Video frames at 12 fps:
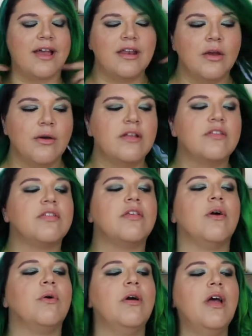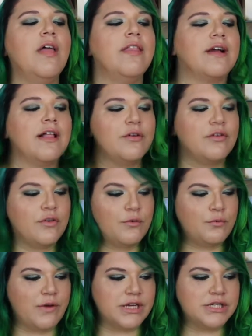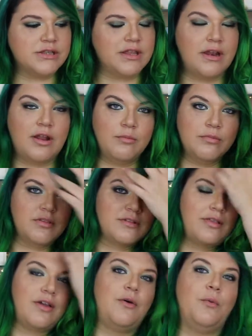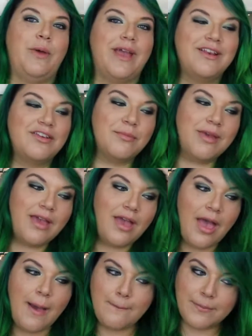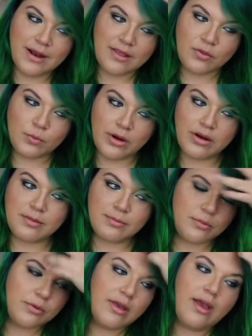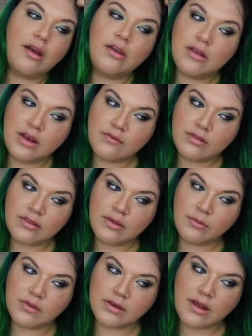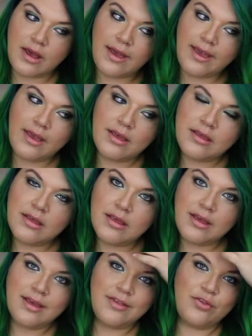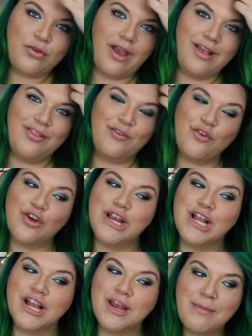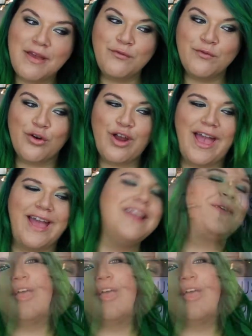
I know it's so, the color is so fresh that it almost looks like a wig to me, but I swear it's my real hair. You can even see where the dye is transferring onto my forehead.